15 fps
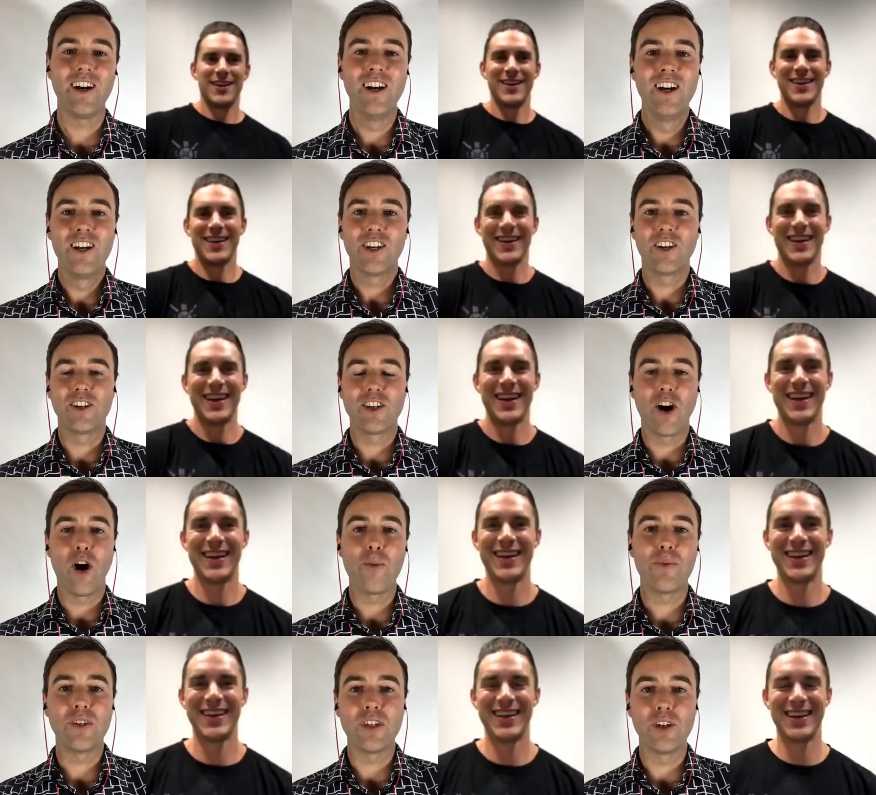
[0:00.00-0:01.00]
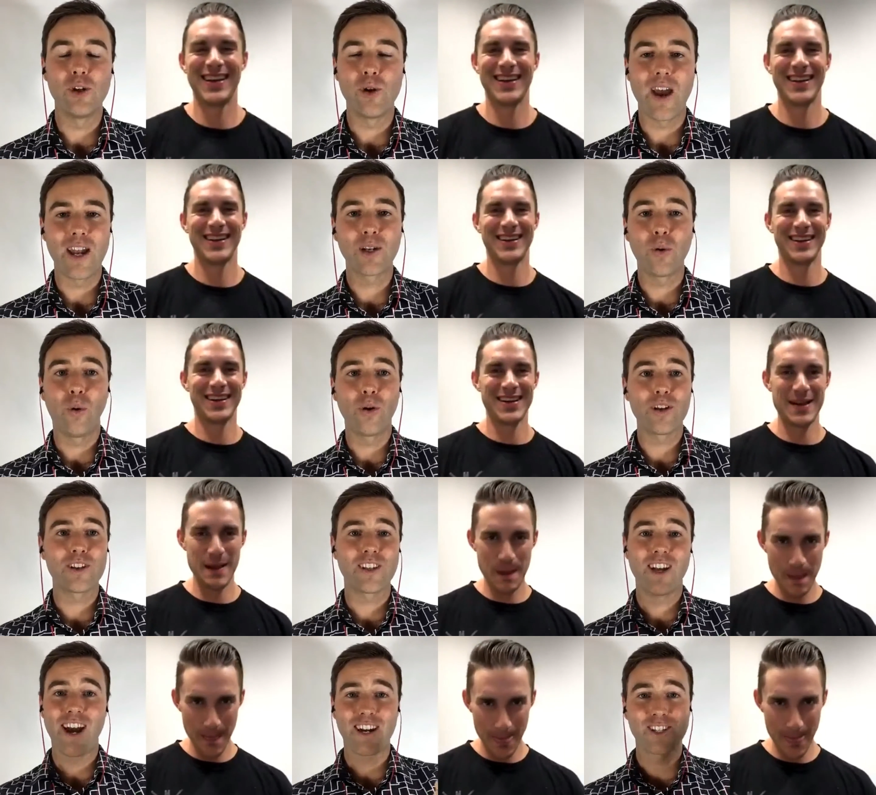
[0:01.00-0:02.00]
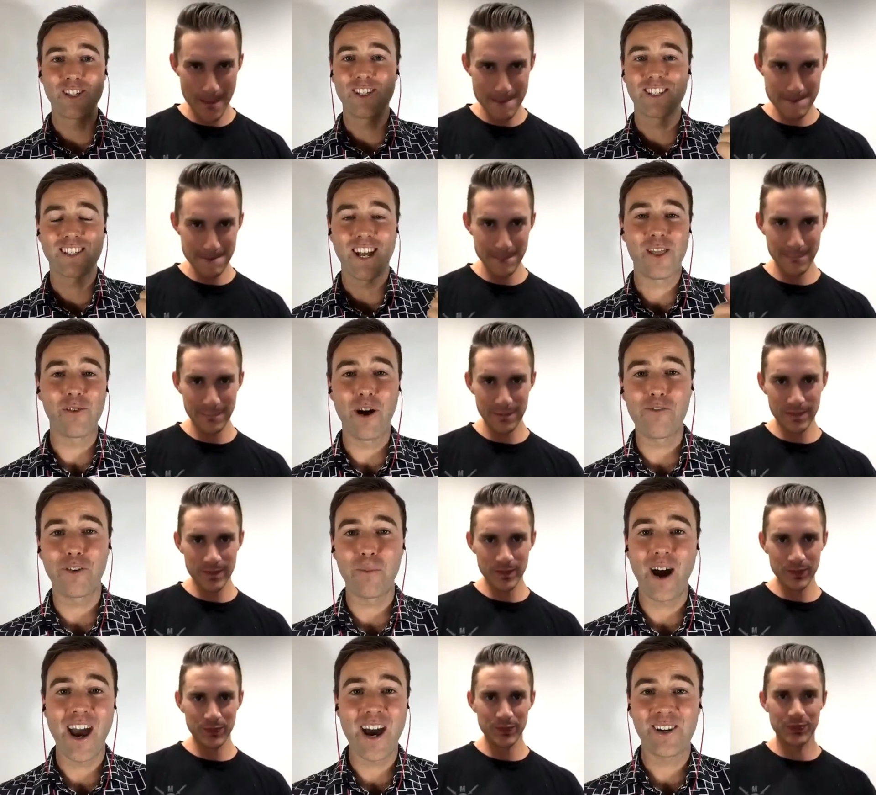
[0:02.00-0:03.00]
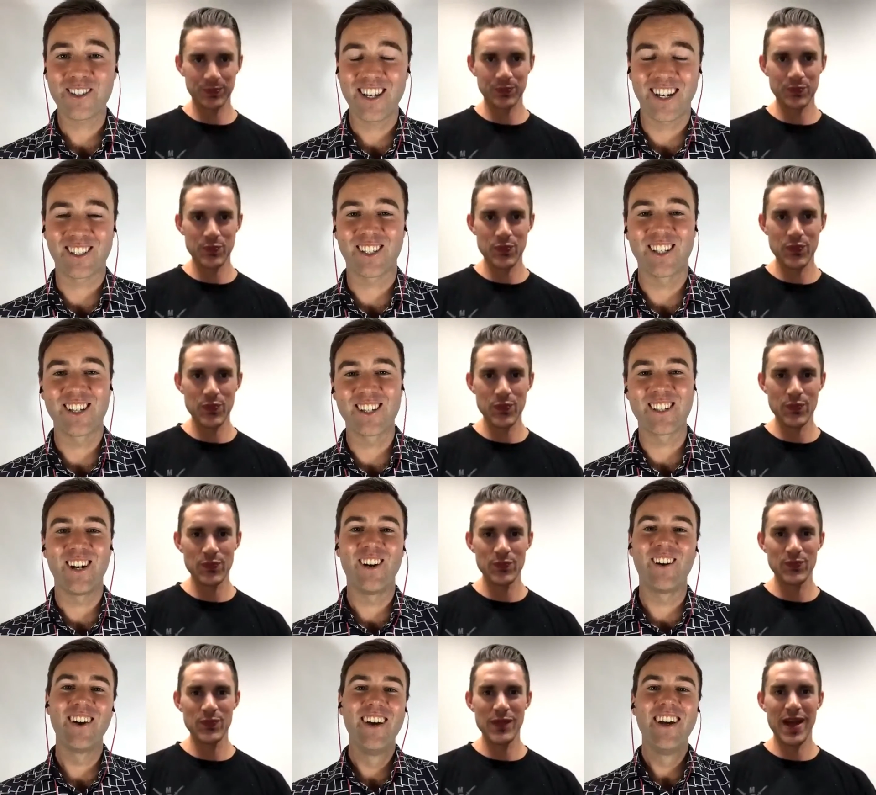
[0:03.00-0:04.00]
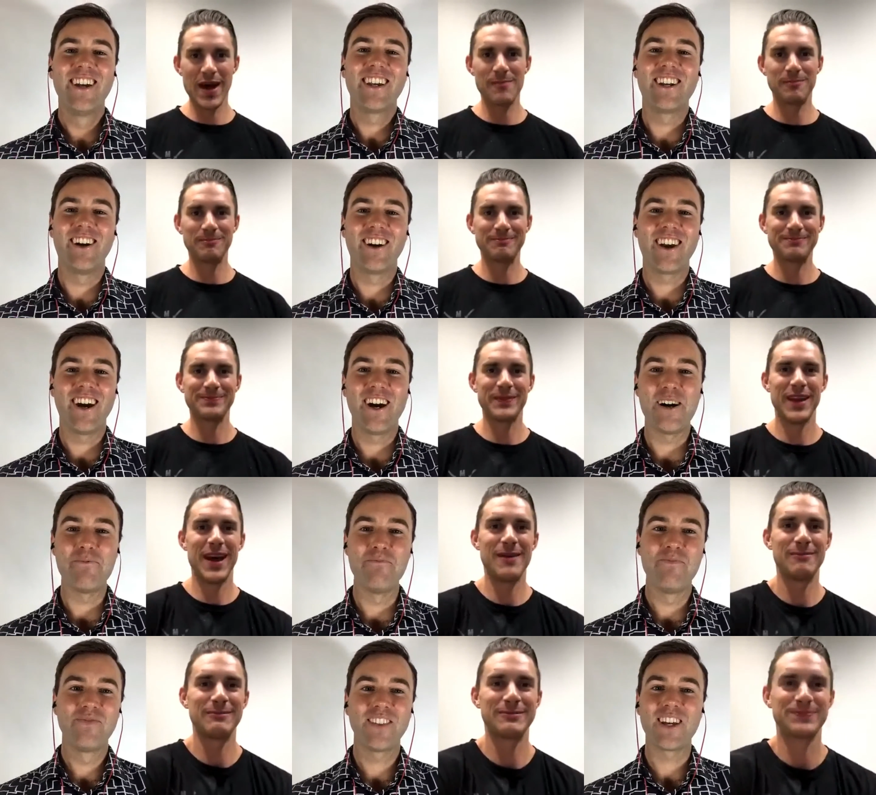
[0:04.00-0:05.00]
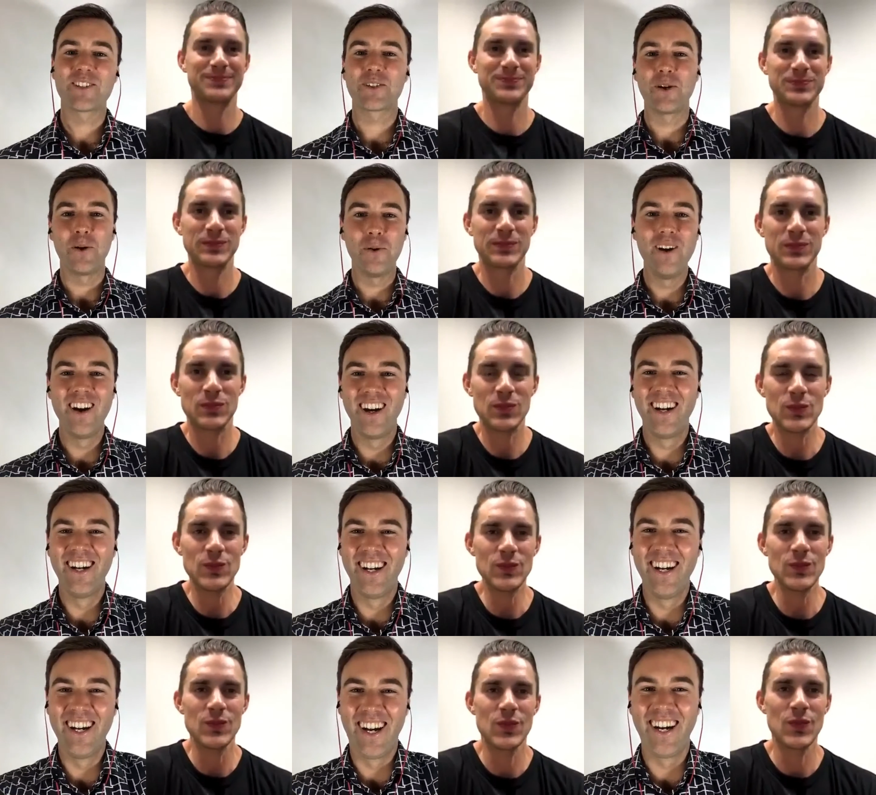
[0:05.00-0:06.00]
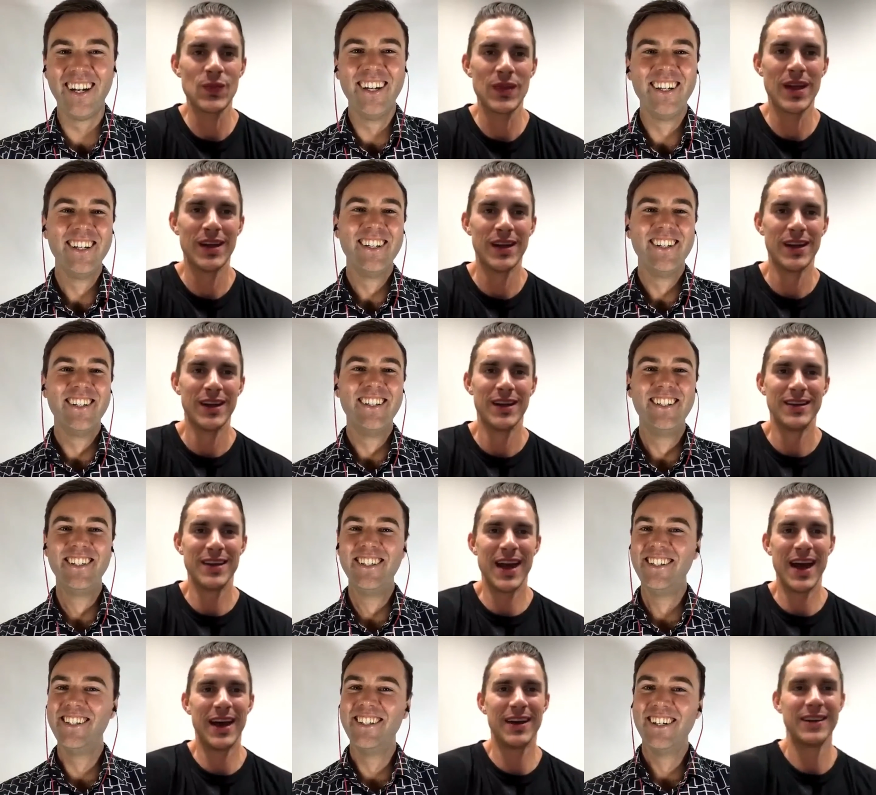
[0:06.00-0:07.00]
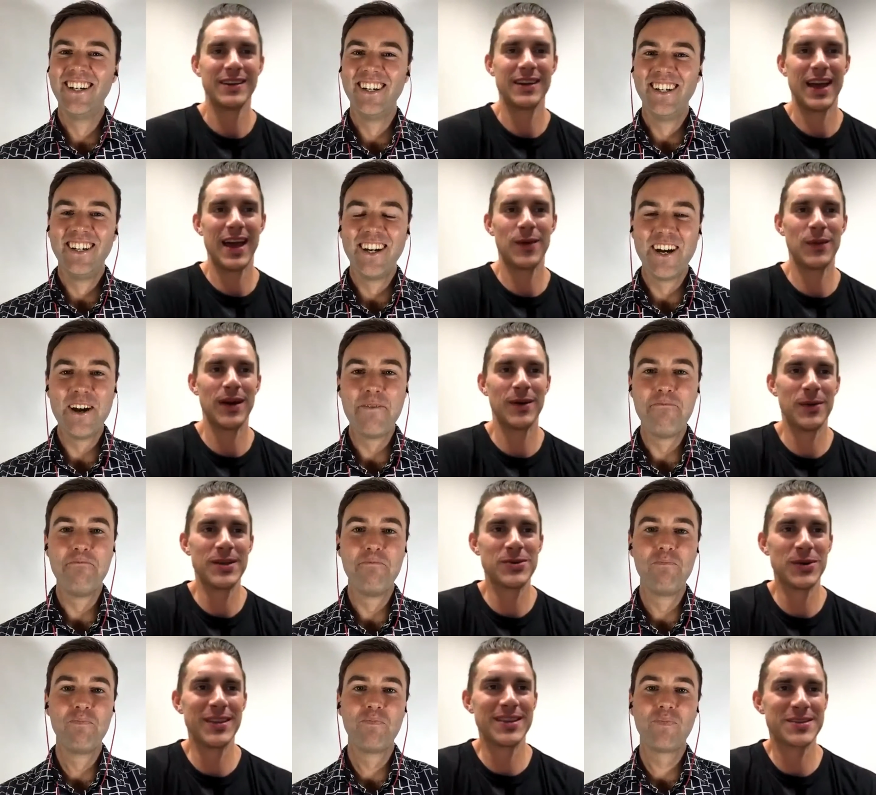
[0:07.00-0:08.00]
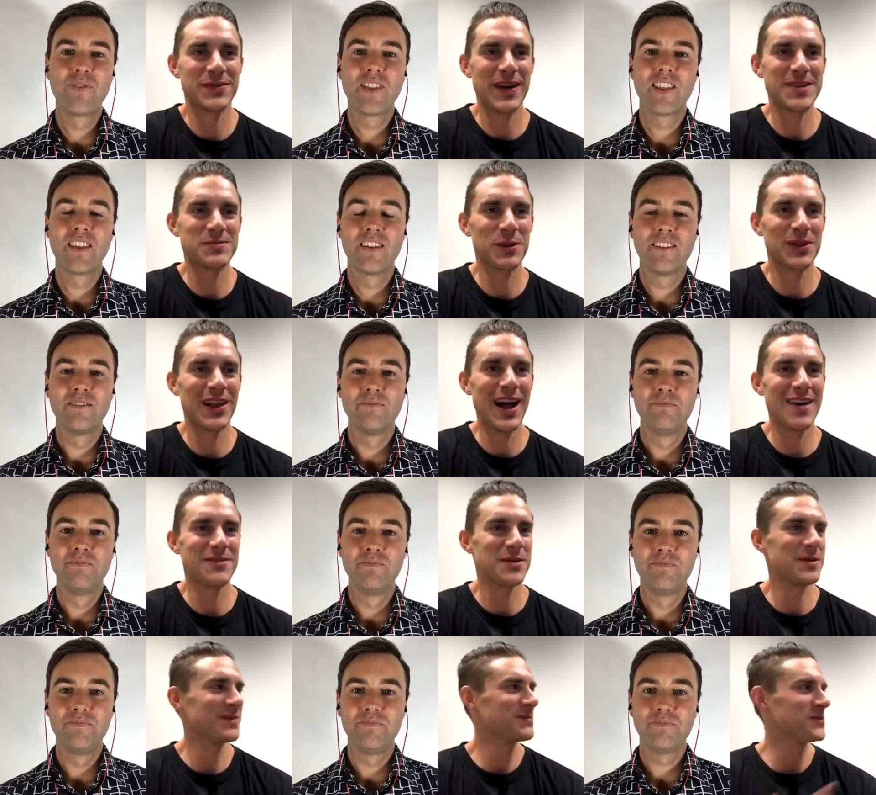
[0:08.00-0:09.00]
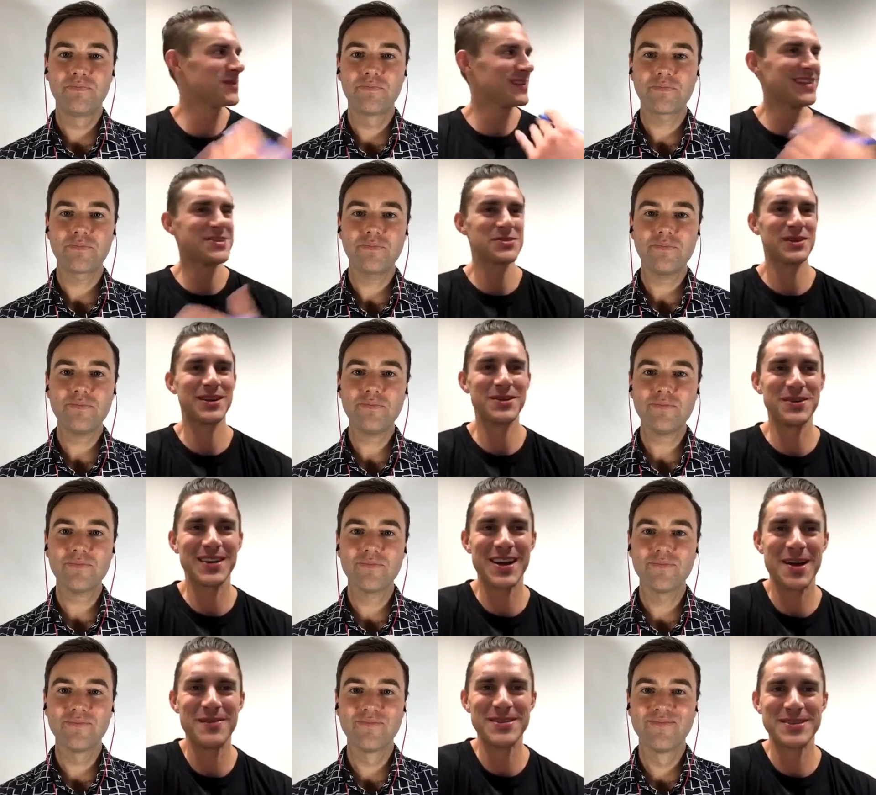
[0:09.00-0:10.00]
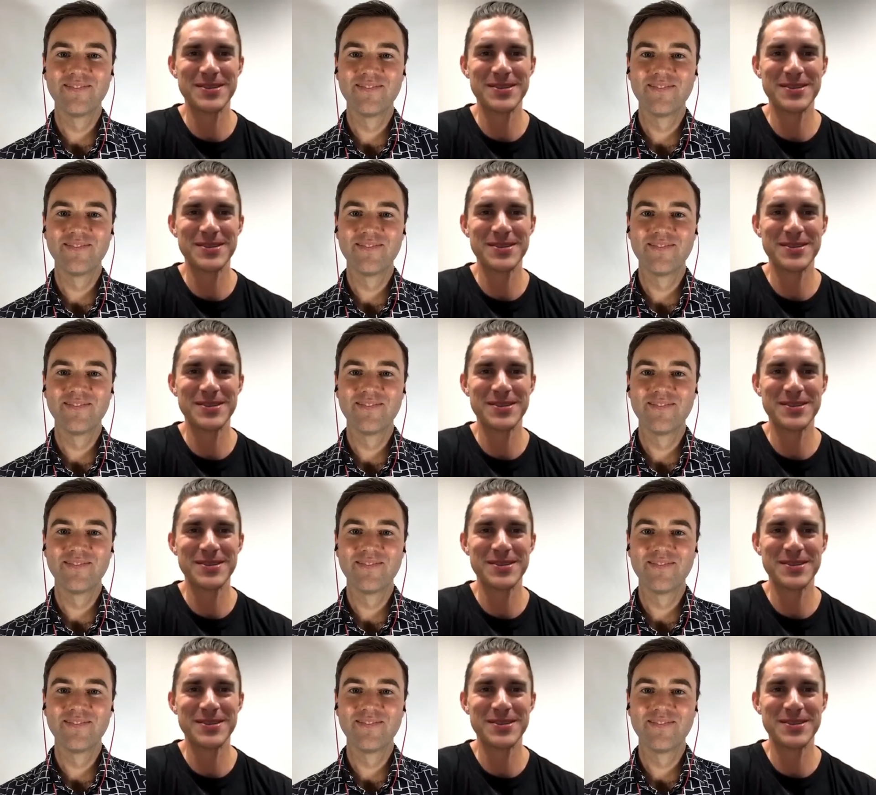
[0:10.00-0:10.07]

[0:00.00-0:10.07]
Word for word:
Speaker 1: you know, you open your new headquarters actually just down the road from my house actually. So, you
Speaker 2: know, that's cool. Yeah, we're doing this Facebook Live. You literally could have come into